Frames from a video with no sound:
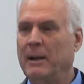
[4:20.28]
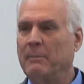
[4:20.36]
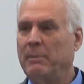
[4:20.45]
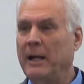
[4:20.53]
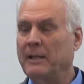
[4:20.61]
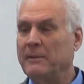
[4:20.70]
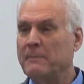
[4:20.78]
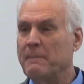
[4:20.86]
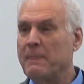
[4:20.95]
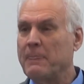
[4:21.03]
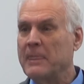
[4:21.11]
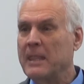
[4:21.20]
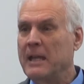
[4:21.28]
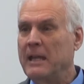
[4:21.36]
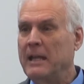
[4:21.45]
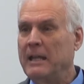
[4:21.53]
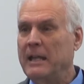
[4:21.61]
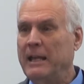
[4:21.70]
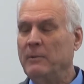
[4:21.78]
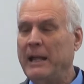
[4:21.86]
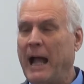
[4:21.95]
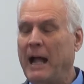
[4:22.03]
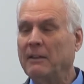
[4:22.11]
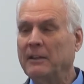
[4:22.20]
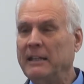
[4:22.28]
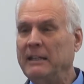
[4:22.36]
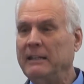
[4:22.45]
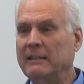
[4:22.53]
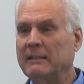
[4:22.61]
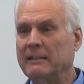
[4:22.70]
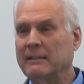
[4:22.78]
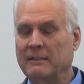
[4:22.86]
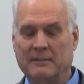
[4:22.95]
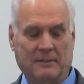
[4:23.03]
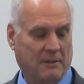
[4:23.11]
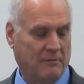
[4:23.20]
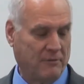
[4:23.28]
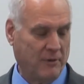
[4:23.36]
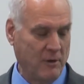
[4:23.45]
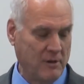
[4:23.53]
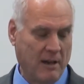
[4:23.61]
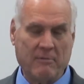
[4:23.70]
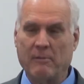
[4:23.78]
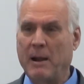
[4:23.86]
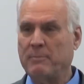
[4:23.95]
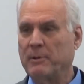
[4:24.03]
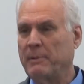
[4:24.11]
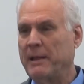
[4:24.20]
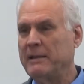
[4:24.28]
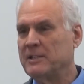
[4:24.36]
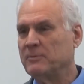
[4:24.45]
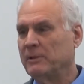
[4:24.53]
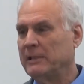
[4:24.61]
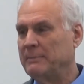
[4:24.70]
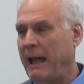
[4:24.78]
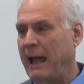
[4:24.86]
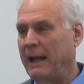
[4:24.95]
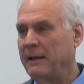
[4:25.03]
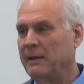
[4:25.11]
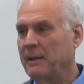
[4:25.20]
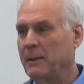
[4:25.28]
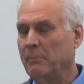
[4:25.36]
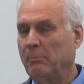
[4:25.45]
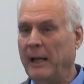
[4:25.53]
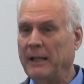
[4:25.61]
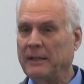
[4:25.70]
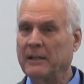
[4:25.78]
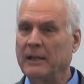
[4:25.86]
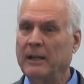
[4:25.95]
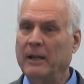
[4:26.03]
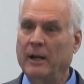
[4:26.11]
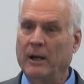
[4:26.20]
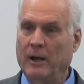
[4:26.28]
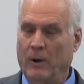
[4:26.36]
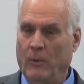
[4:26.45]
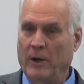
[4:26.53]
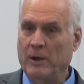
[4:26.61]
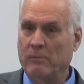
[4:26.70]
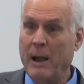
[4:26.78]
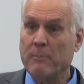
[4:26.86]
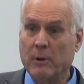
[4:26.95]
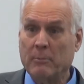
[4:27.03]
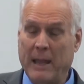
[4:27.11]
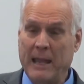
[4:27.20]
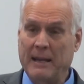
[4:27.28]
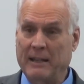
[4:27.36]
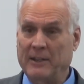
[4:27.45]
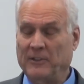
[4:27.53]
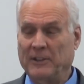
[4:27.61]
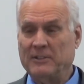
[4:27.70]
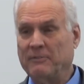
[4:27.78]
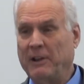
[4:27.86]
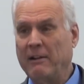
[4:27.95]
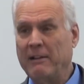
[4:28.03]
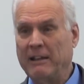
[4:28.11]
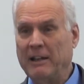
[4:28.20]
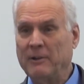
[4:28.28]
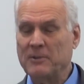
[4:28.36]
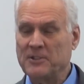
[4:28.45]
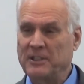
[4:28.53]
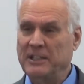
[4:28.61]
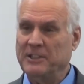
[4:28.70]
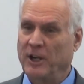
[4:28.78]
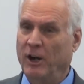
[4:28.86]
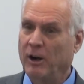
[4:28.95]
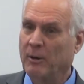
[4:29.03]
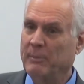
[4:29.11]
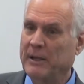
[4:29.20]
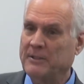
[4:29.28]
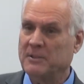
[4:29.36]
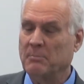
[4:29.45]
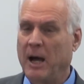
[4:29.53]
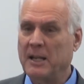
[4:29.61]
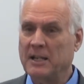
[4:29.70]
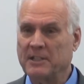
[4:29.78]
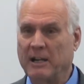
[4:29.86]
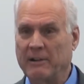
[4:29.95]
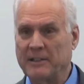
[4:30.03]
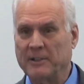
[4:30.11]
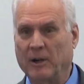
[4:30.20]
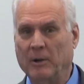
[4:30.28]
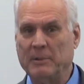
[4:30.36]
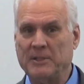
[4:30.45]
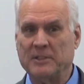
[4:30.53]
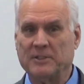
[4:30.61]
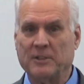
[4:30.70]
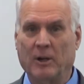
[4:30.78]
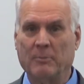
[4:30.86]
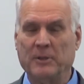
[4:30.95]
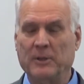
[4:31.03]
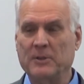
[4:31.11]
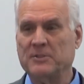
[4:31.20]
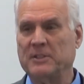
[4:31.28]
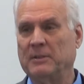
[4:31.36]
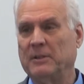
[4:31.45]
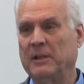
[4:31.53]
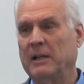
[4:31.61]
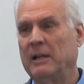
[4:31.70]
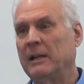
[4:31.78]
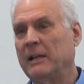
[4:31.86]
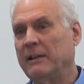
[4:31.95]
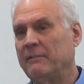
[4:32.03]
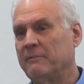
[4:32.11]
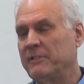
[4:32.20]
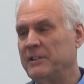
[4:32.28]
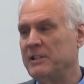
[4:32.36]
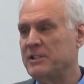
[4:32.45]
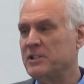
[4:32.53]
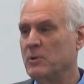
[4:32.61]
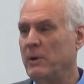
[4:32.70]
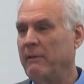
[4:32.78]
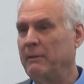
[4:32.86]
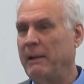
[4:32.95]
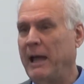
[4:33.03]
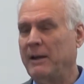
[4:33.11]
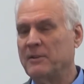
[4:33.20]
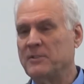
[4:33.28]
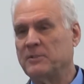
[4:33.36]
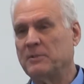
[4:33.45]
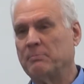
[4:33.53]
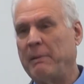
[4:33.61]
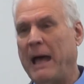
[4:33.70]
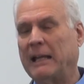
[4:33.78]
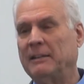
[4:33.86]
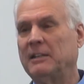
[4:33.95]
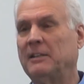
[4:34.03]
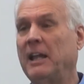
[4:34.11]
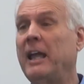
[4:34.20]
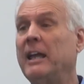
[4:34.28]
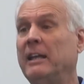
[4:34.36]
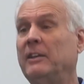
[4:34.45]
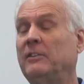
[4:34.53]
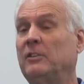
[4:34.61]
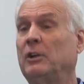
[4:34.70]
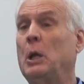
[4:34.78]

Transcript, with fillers: But in reality, the fruit of a reprobate is really bad, but what a reprobate is, it's a very interesting term. It's a monetary term. It's a term used in, in fiduciary matters back in the days